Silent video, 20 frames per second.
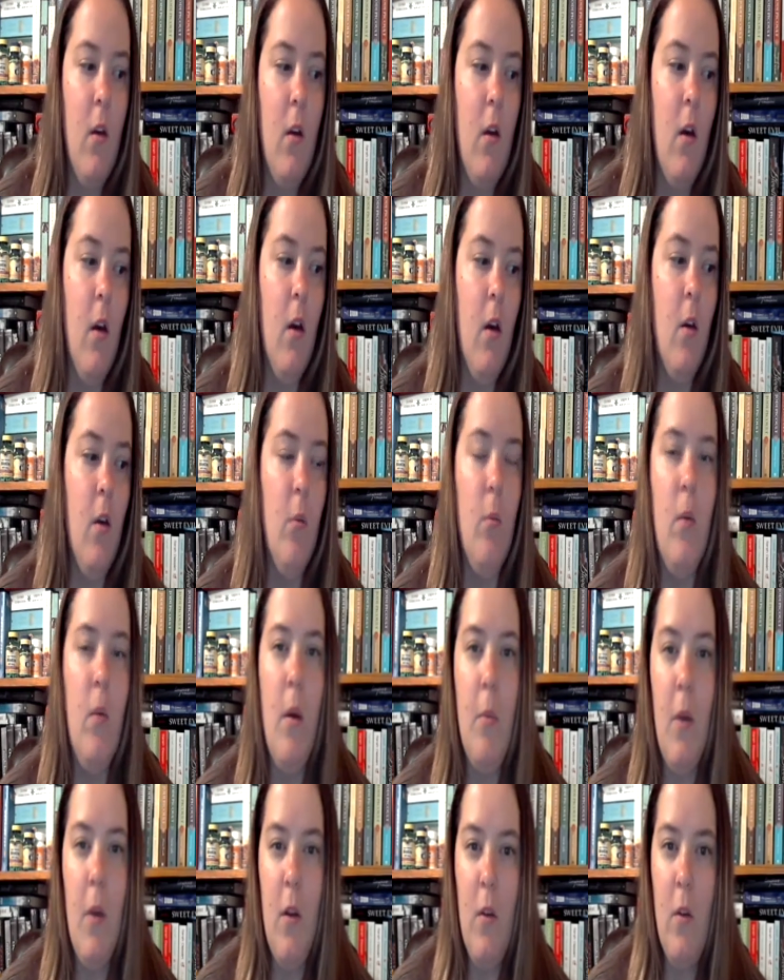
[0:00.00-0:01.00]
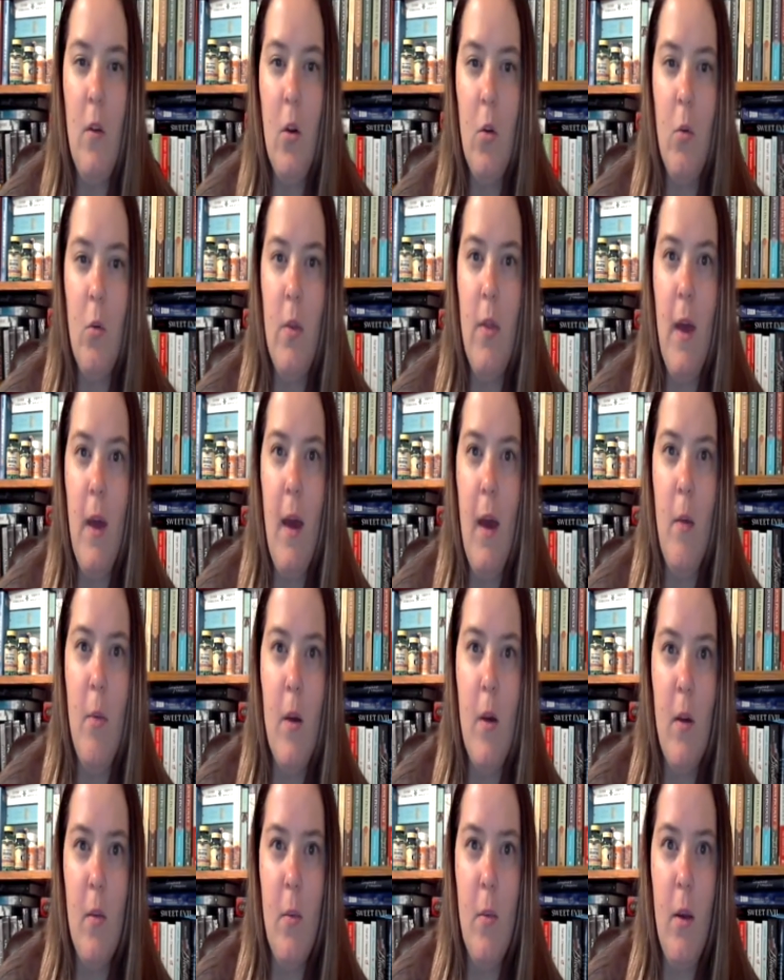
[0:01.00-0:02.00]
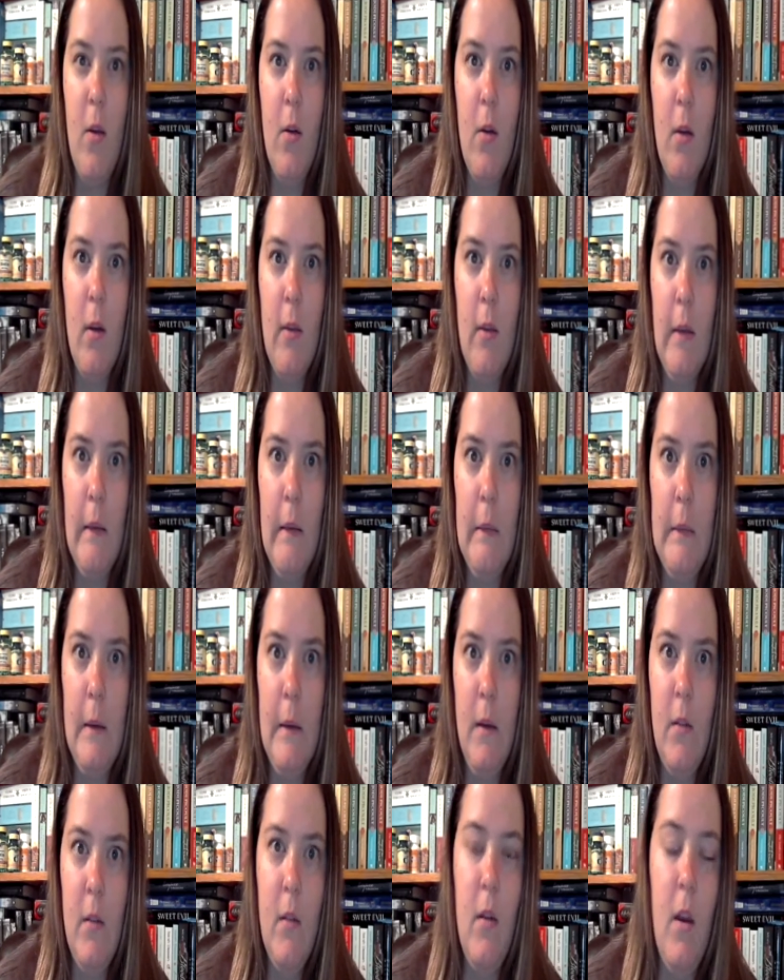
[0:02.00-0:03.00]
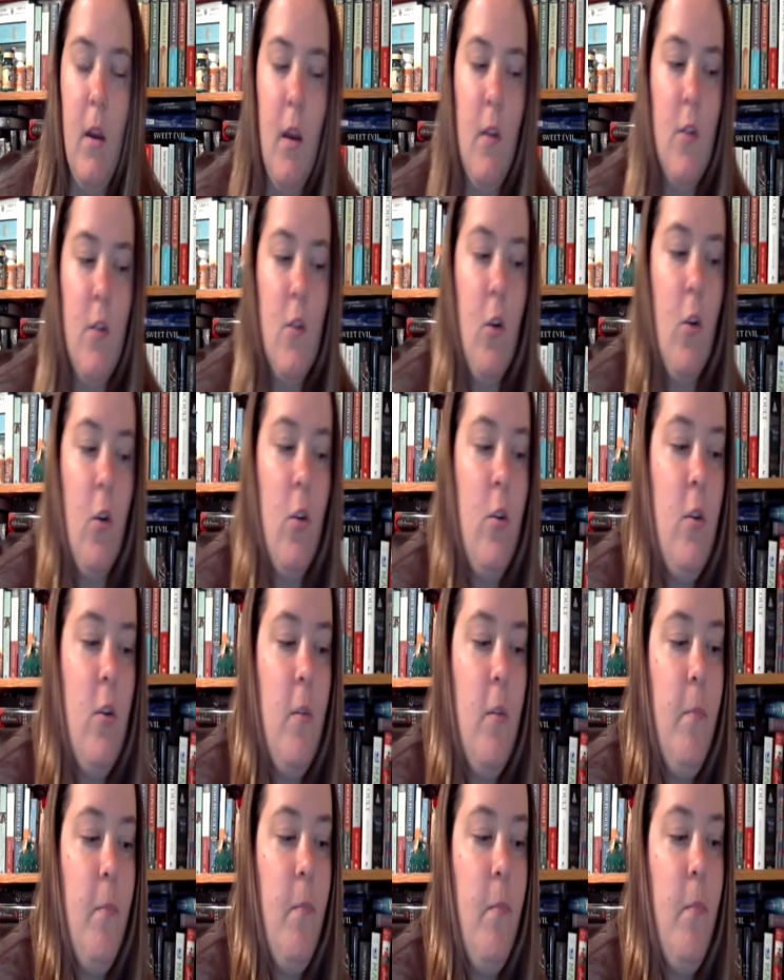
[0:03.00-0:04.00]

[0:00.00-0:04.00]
I'm going to start with that because my Nook is actually needing charged.